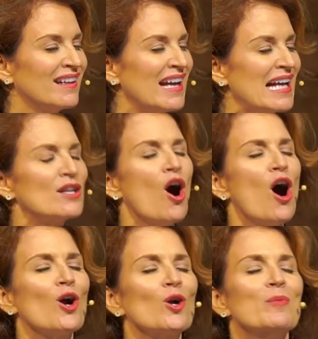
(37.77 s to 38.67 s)
as
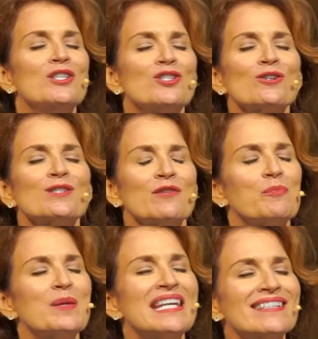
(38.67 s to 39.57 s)
harbingers of
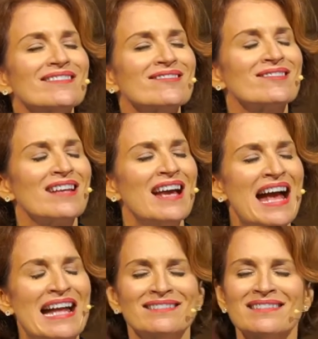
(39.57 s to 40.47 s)
peace
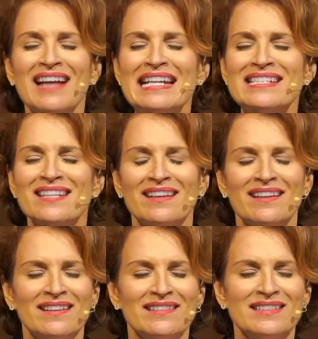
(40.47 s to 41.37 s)
and light,
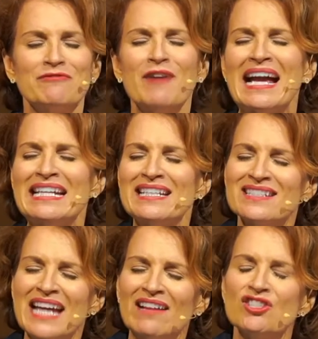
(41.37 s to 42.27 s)
divine
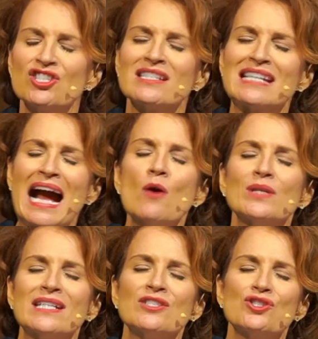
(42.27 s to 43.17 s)
intelligence
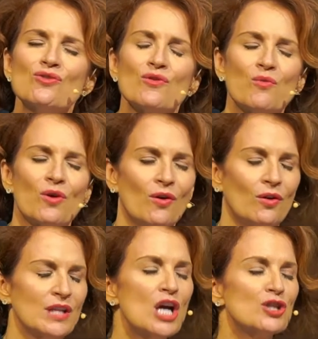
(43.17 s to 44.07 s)
out into the
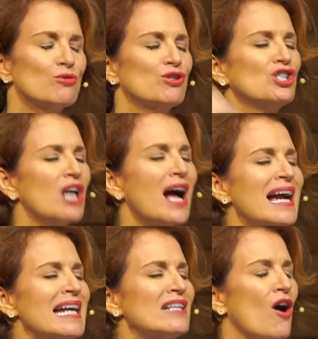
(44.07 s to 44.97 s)
world, to
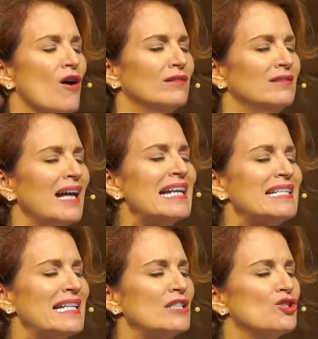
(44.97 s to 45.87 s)
shine our light
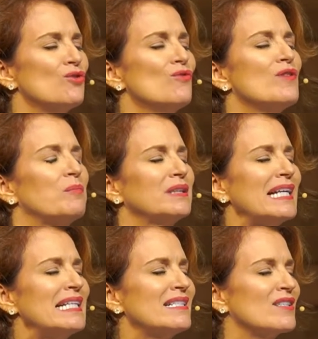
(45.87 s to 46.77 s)
into the
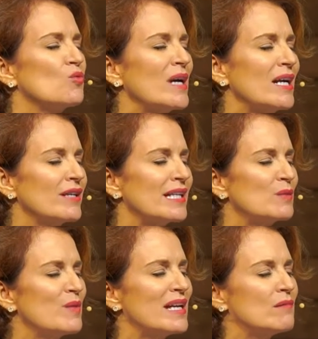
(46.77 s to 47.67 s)
places where it
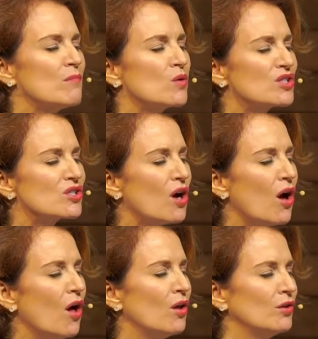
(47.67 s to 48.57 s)
is being most
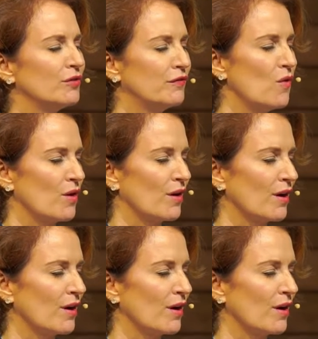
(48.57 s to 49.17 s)
called for.